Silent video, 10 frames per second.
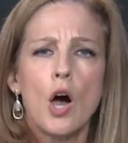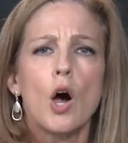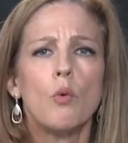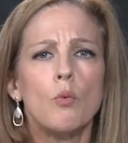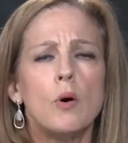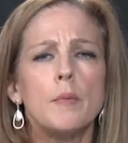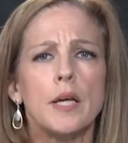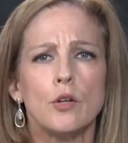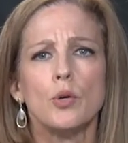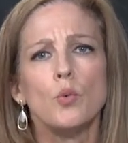a
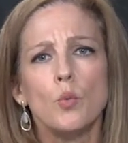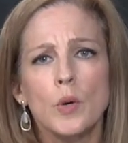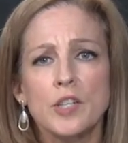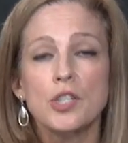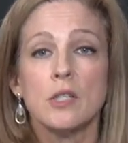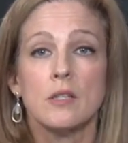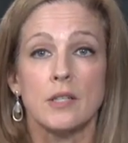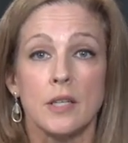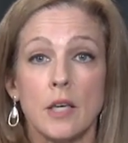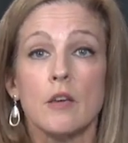woman who wishes
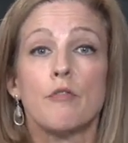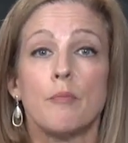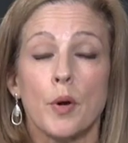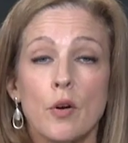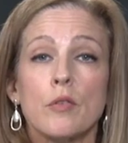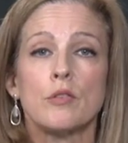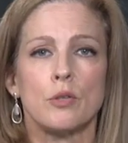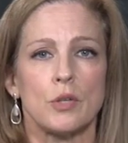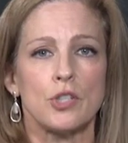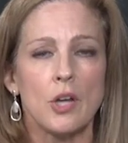to give birth
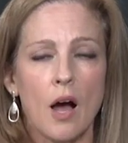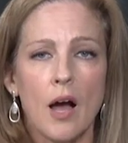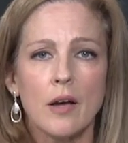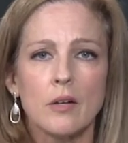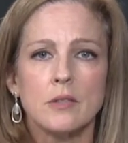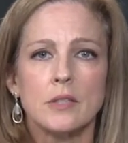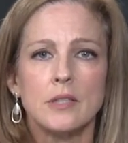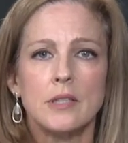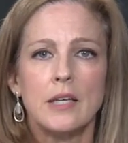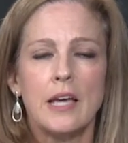to a child
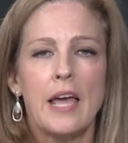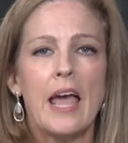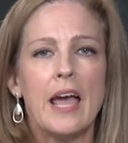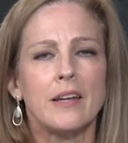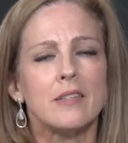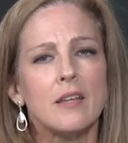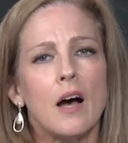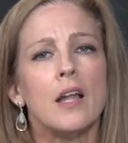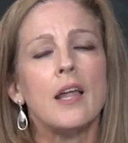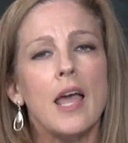and is
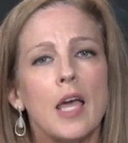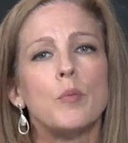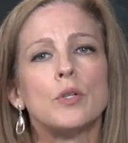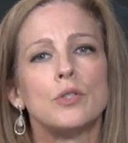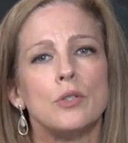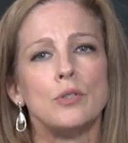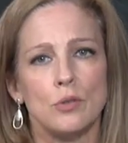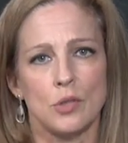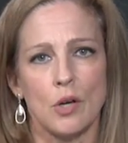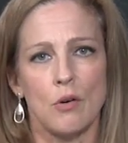unable to do
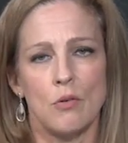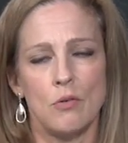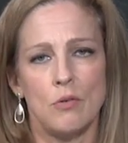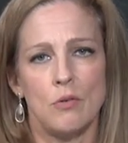so,